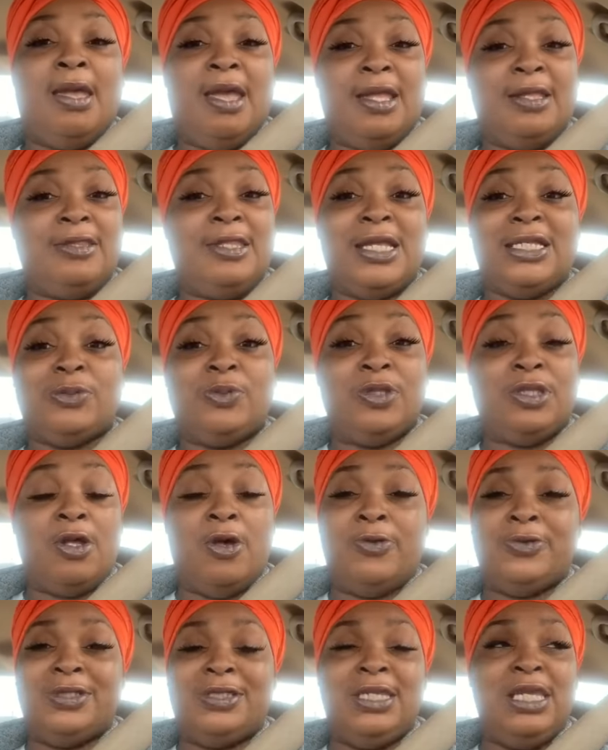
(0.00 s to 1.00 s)
And that's what
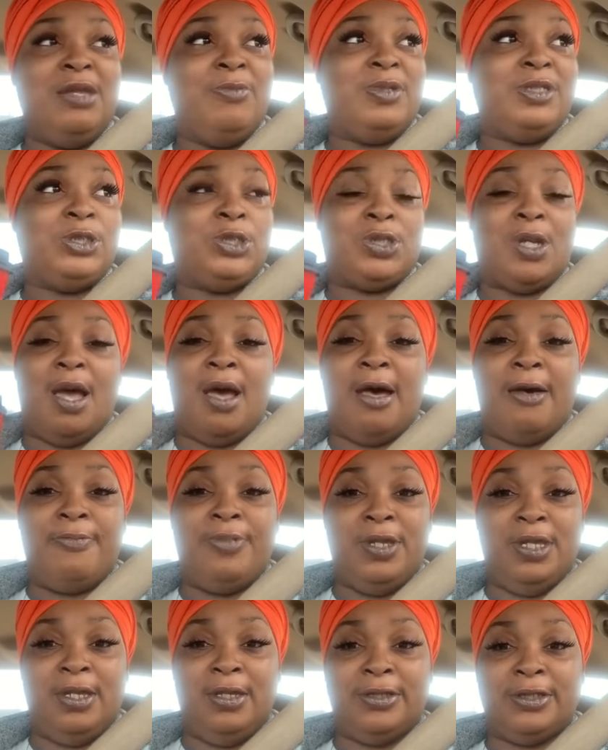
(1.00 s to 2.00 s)
those demons' job
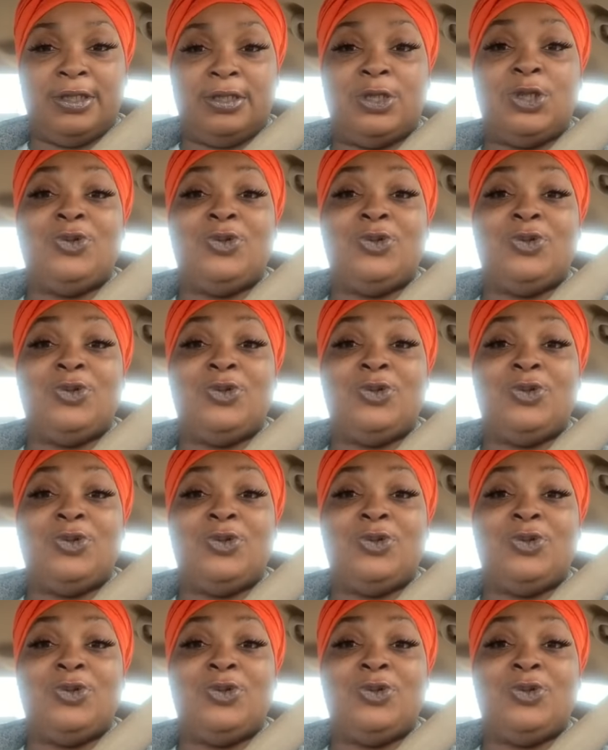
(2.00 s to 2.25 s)
is,